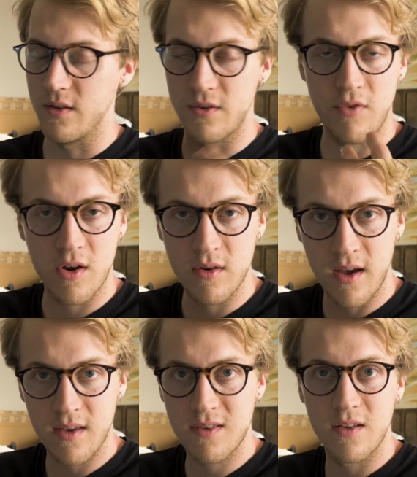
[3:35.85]
It looks very
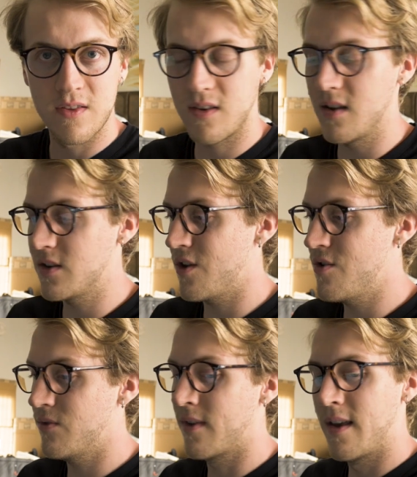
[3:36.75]
nice on the skin
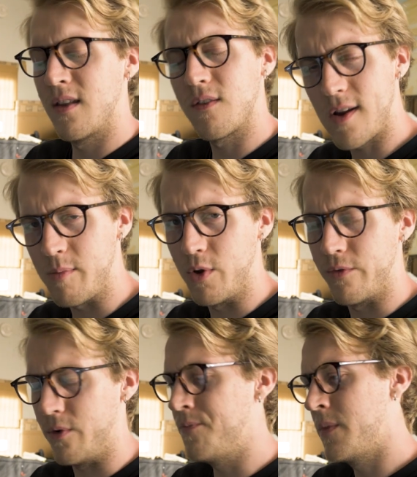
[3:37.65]
tones. It's very beautiful.